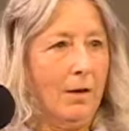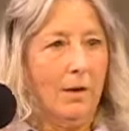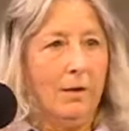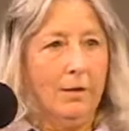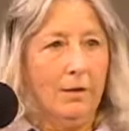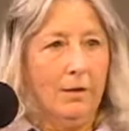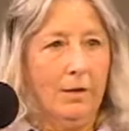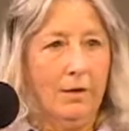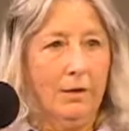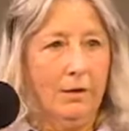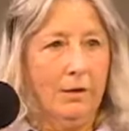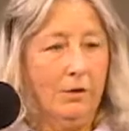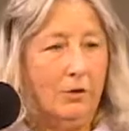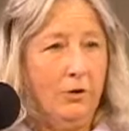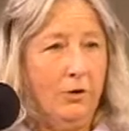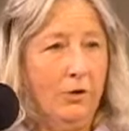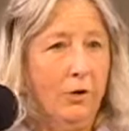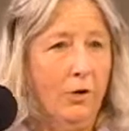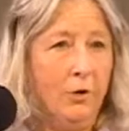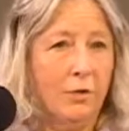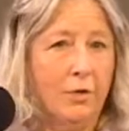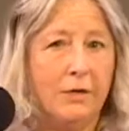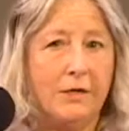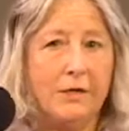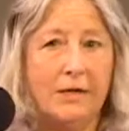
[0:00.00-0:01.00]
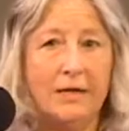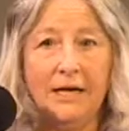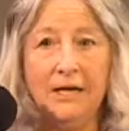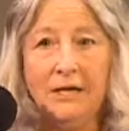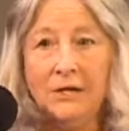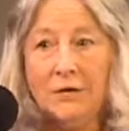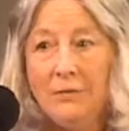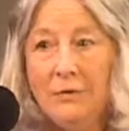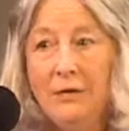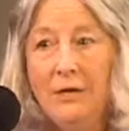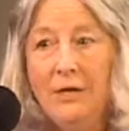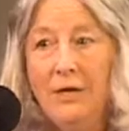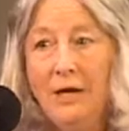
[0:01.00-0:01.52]
And you know the
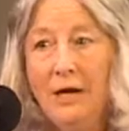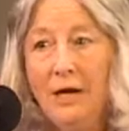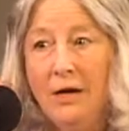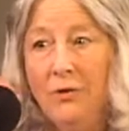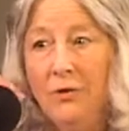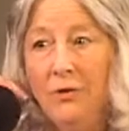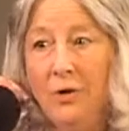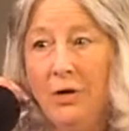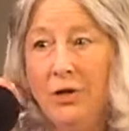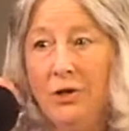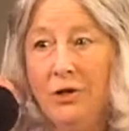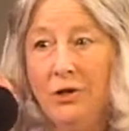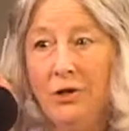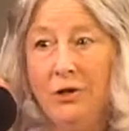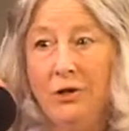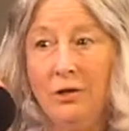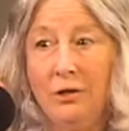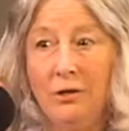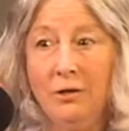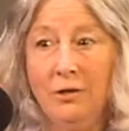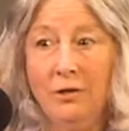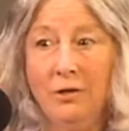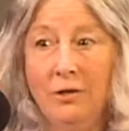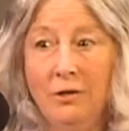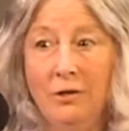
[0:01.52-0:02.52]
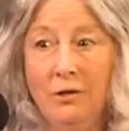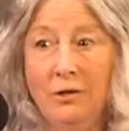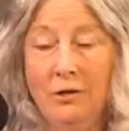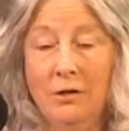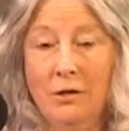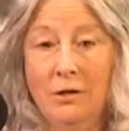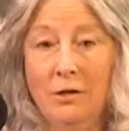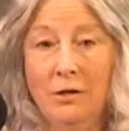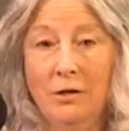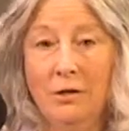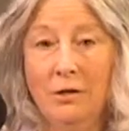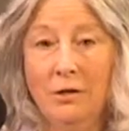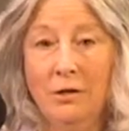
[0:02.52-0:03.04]
test for dehydration?
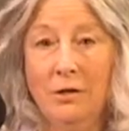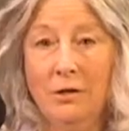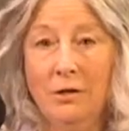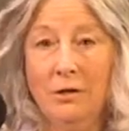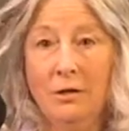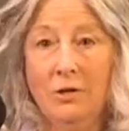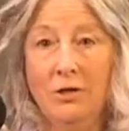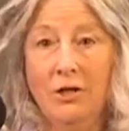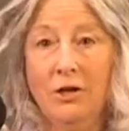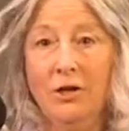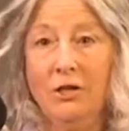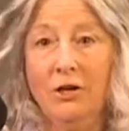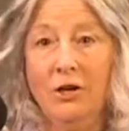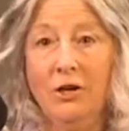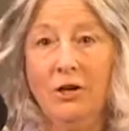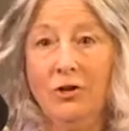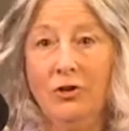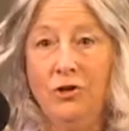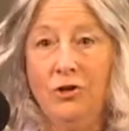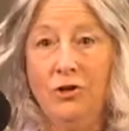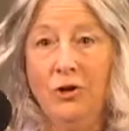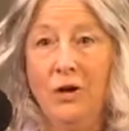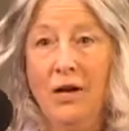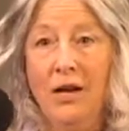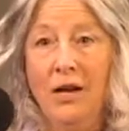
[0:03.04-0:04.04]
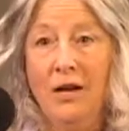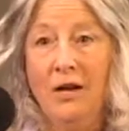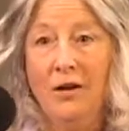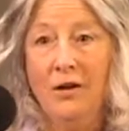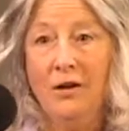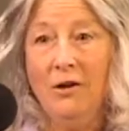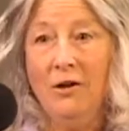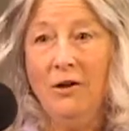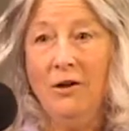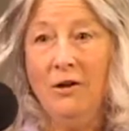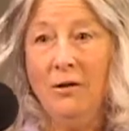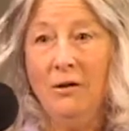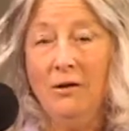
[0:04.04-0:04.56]
Just touch your
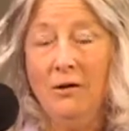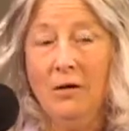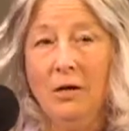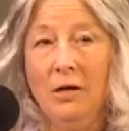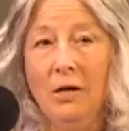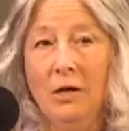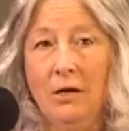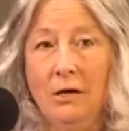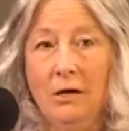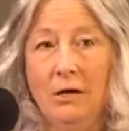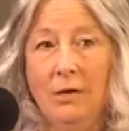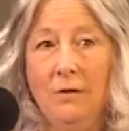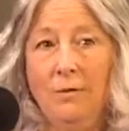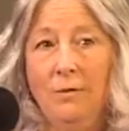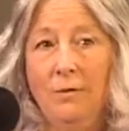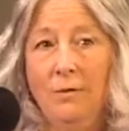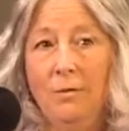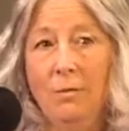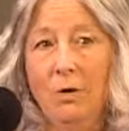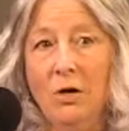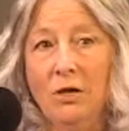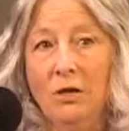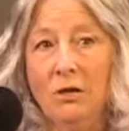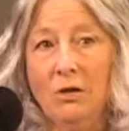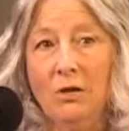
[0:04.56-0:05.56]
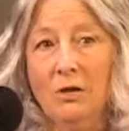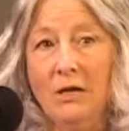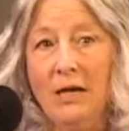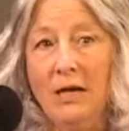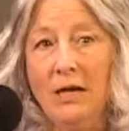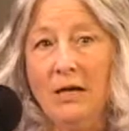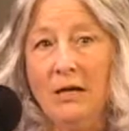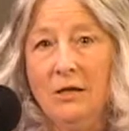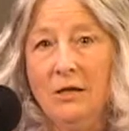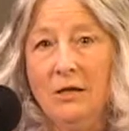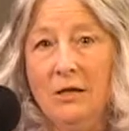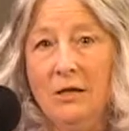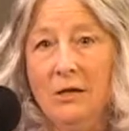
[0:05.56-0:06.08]
hair, and if you muscle
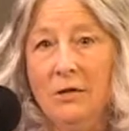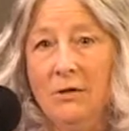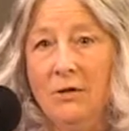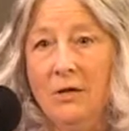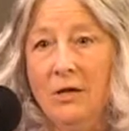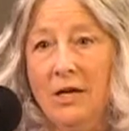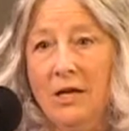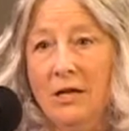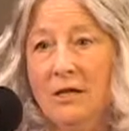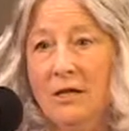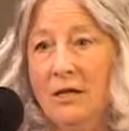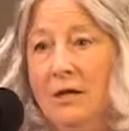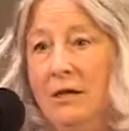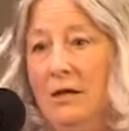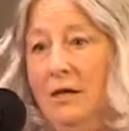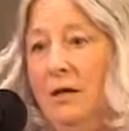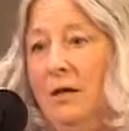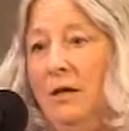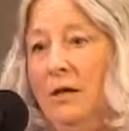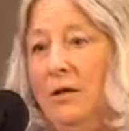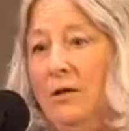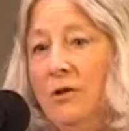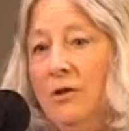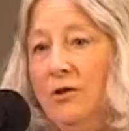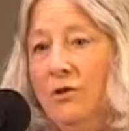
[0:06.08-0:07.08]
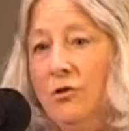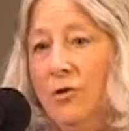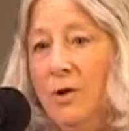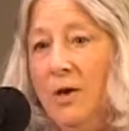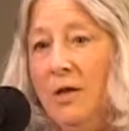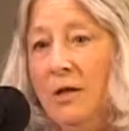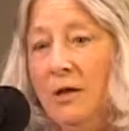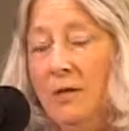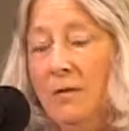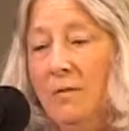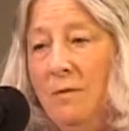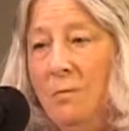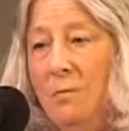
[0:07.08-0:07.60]
test or test the
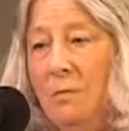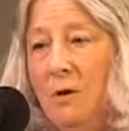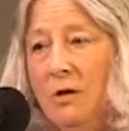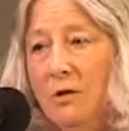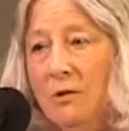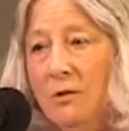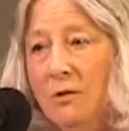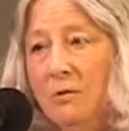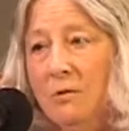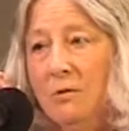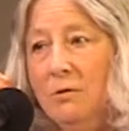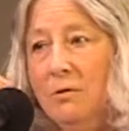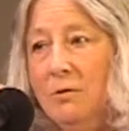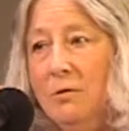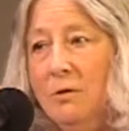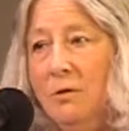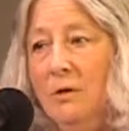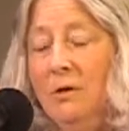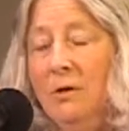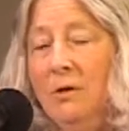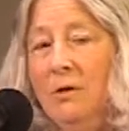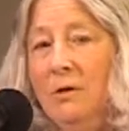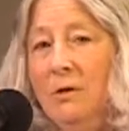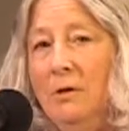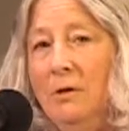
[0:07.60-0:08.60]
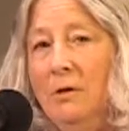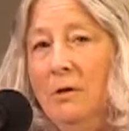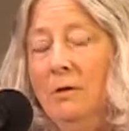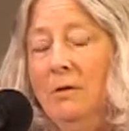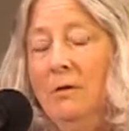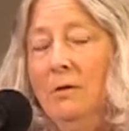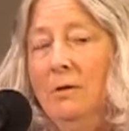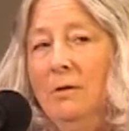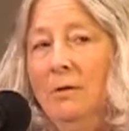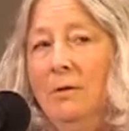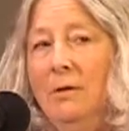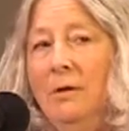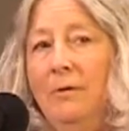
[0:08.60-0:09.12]
strength of a muscle,
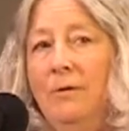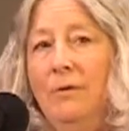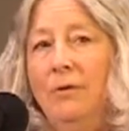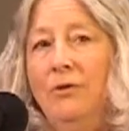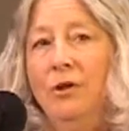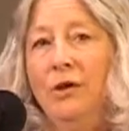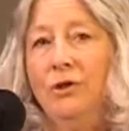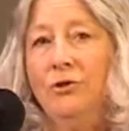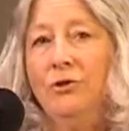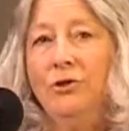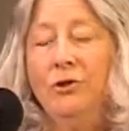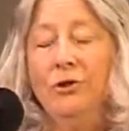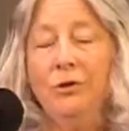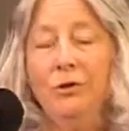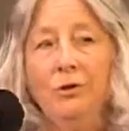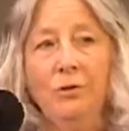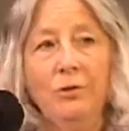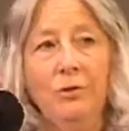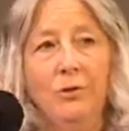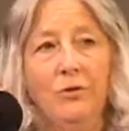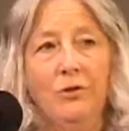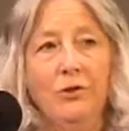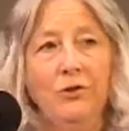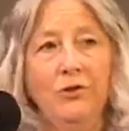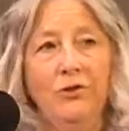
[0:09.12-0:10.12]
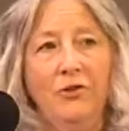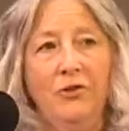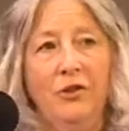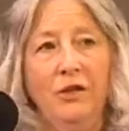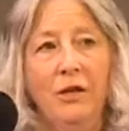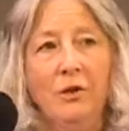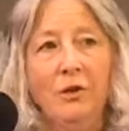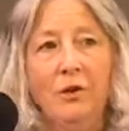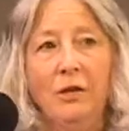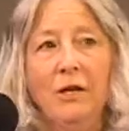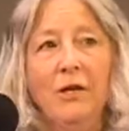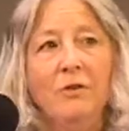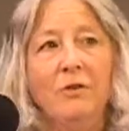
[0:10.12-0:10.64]
if you touch you
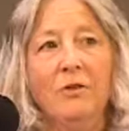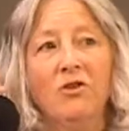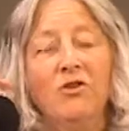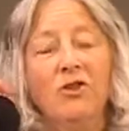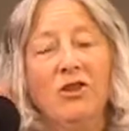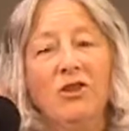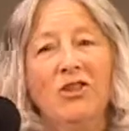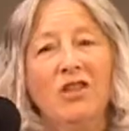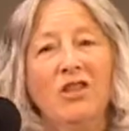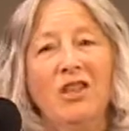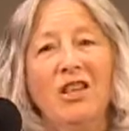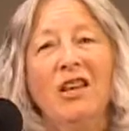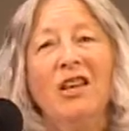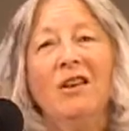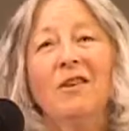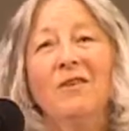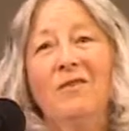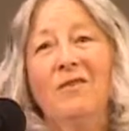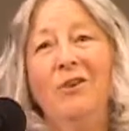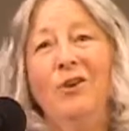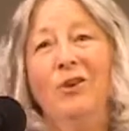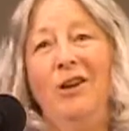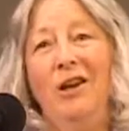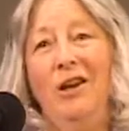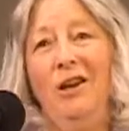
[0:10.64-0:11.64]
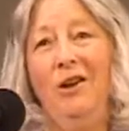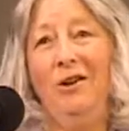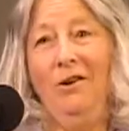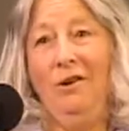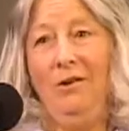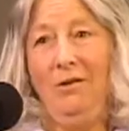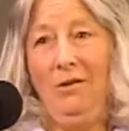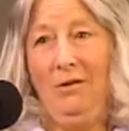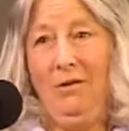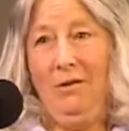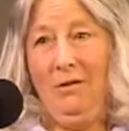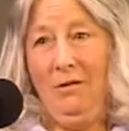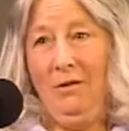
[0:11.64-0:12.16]
can even just think of your
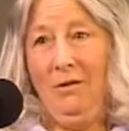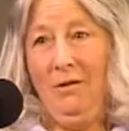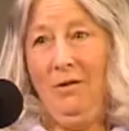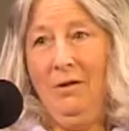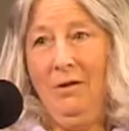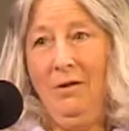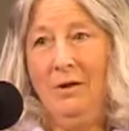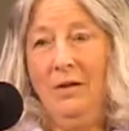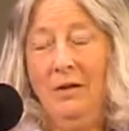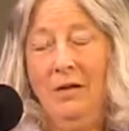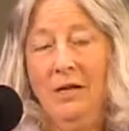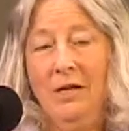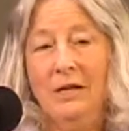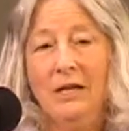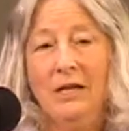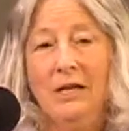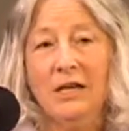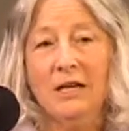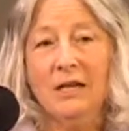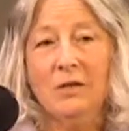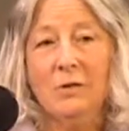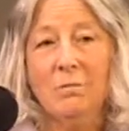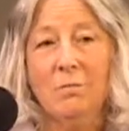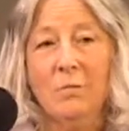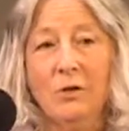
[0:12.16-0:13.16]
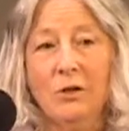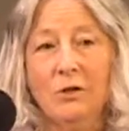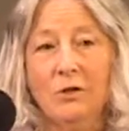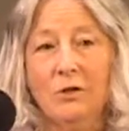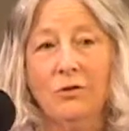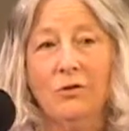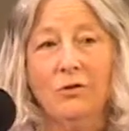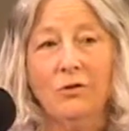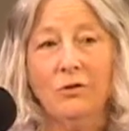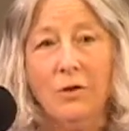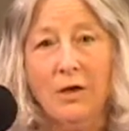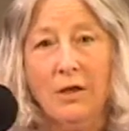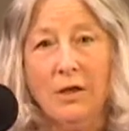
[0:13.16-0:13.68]
hair and test a muscle
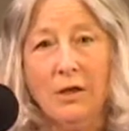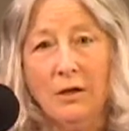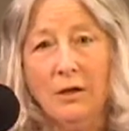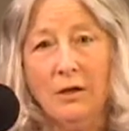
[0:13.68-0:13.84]
strength.